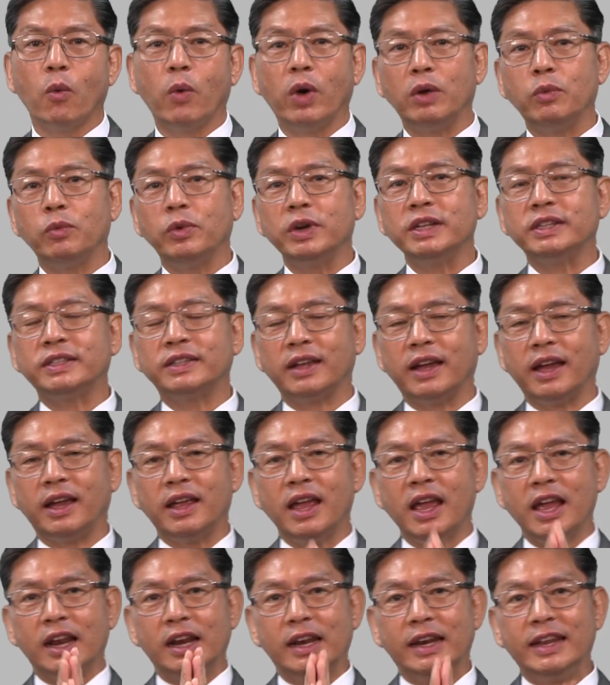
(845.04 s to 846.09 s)
when we
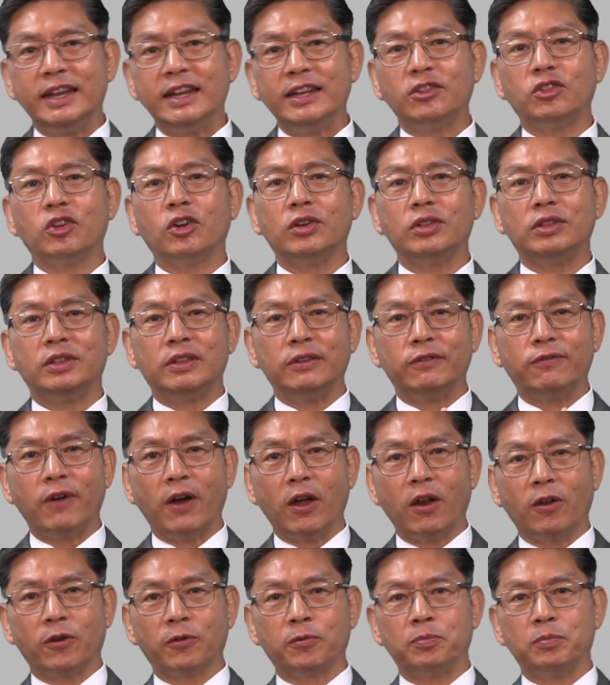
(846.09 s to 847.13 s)
say leader
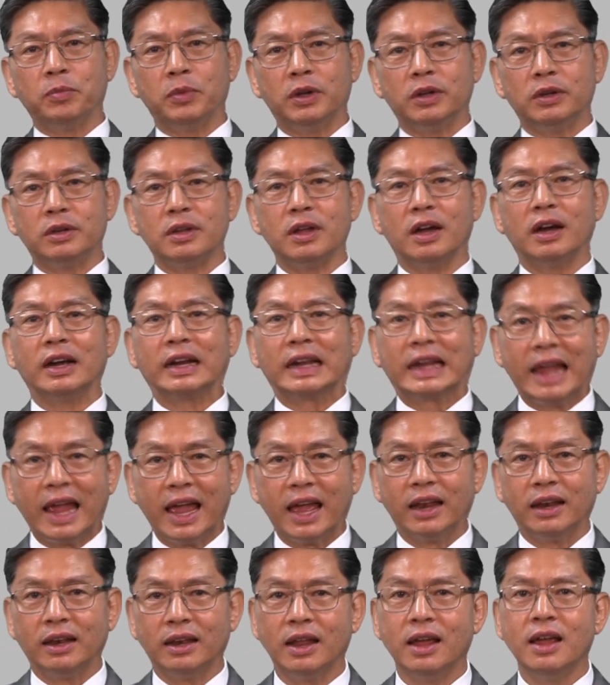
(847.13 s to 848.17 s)
development,
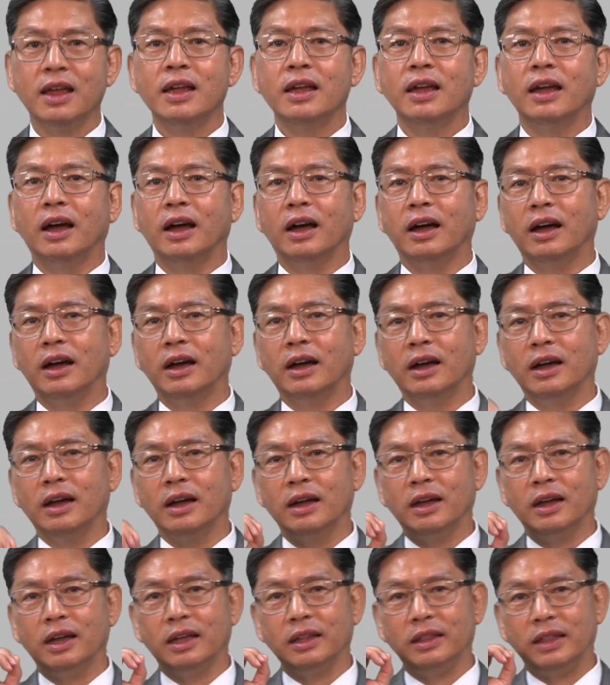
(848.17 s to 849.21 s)
again,
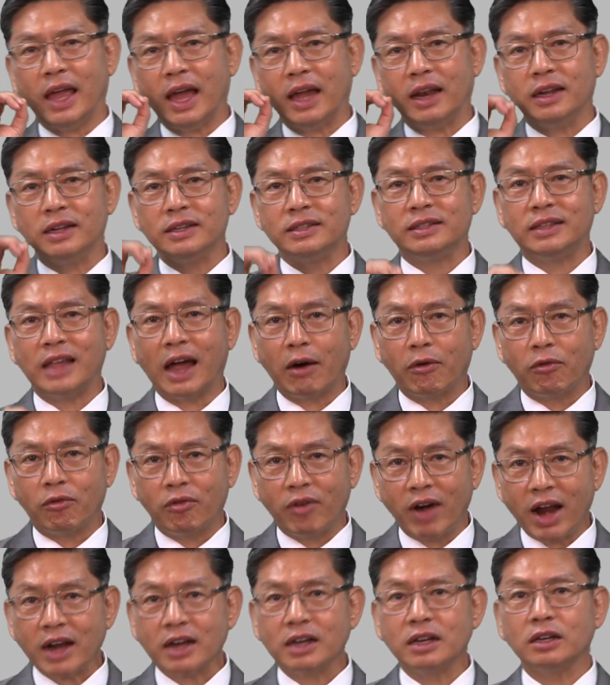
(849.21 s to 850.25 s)
that is
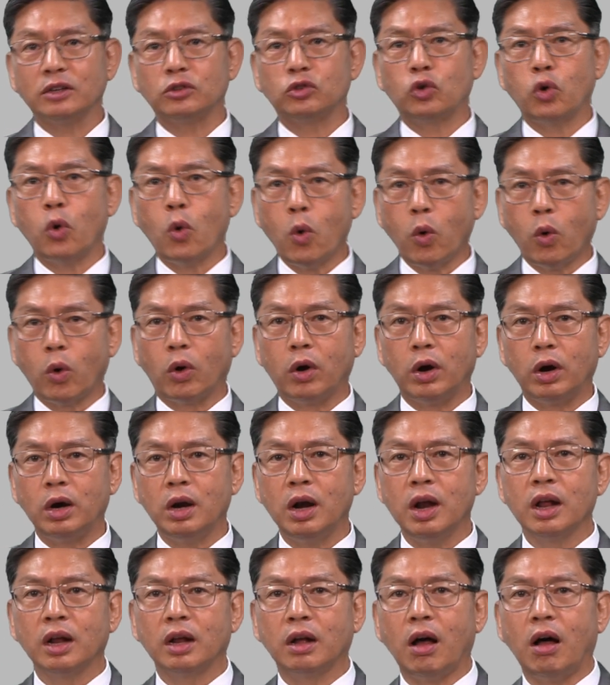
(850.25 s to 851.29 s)
direct
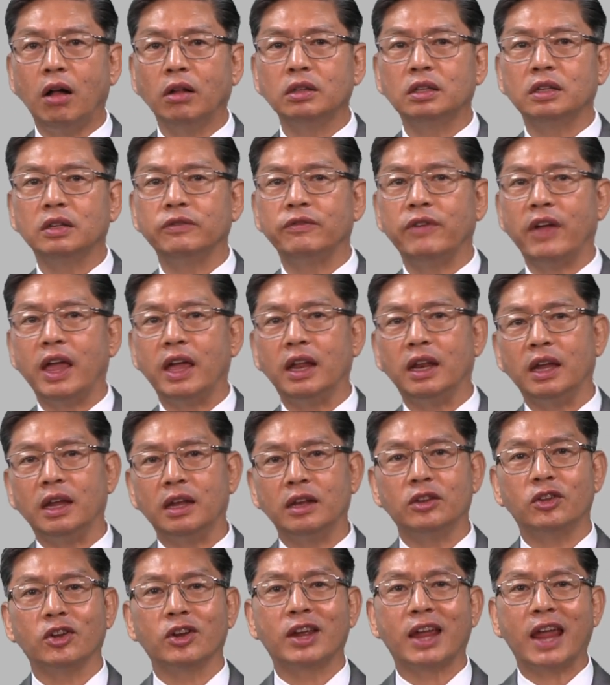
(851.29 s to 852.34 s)
toward
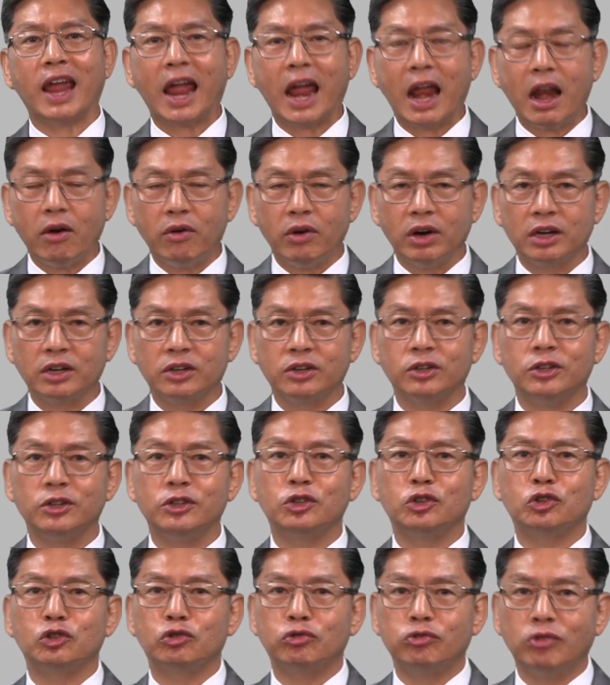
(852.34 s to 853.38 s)
cultivating the character
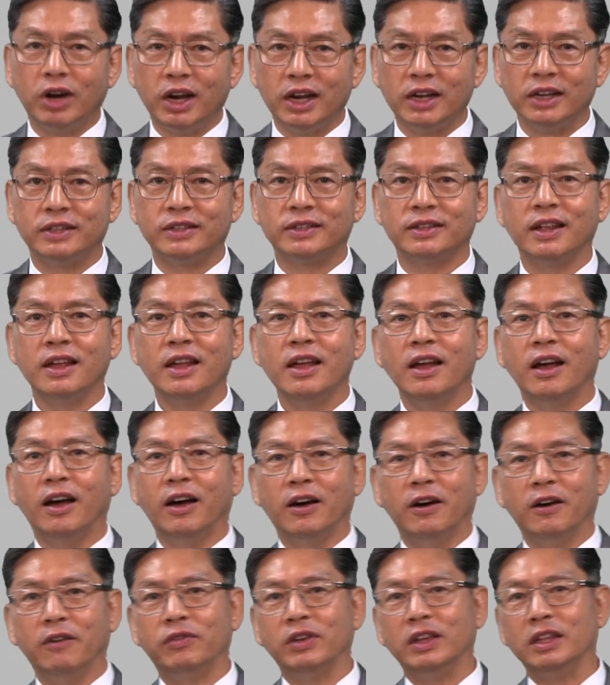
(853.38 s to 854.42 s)
traits
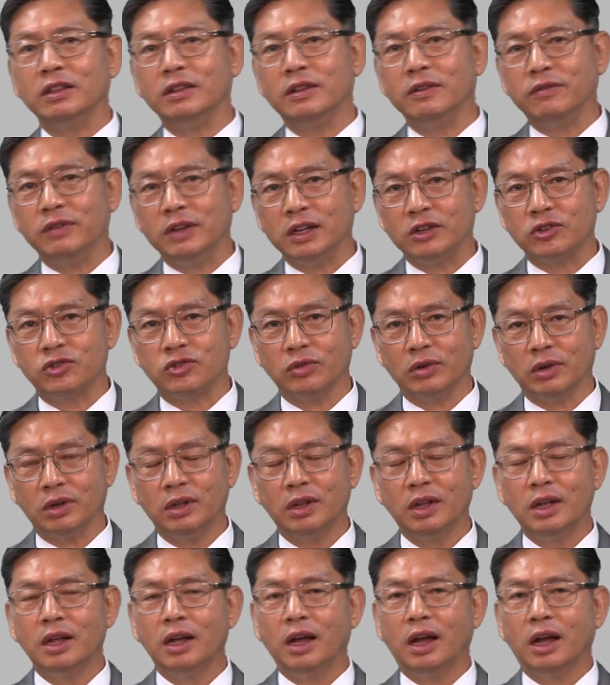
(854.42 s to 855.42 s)
of individual